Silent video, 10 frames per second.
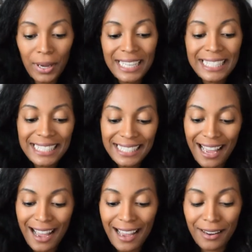
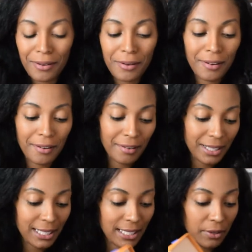inside, oh,
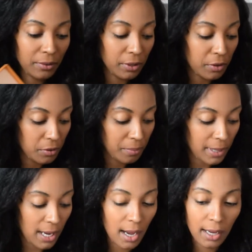this cute little
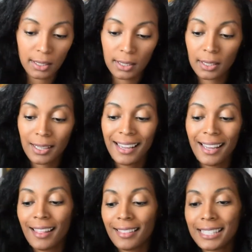box.
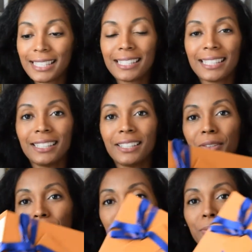This is the
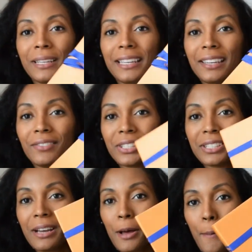little Louis
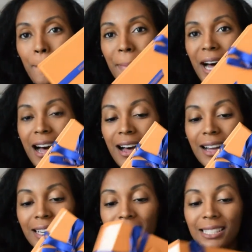Vuitton
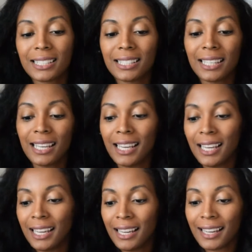box.
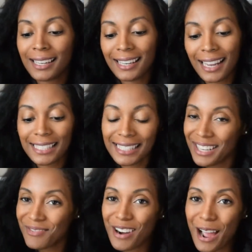Nice
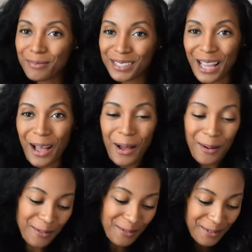and wrapped
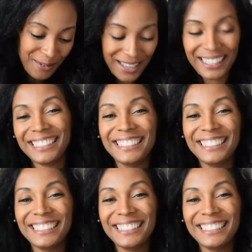up. Ooh.